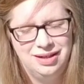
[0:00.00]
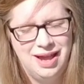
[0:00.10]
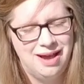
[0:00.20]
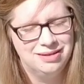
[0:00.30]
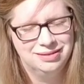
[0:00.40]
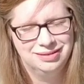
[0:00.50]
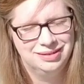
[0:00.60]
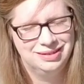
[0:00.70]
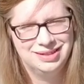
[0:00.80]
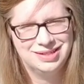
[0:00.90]
yeah,
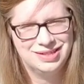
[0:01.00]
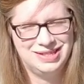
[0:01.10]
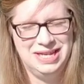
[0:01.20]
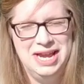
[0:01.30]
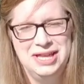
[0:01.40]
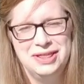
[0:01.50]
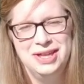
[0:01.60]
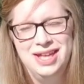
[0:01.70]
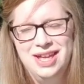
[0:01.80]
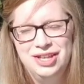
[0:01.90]
seeing
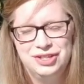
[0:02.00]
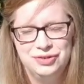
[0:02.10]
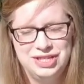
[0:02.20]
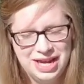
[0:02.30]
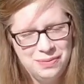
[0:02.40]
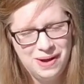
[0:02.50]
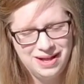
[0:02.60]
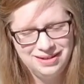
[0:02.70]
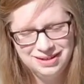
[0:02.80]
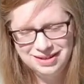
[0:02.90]
so day
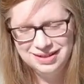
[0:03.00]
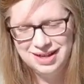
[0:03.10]
one,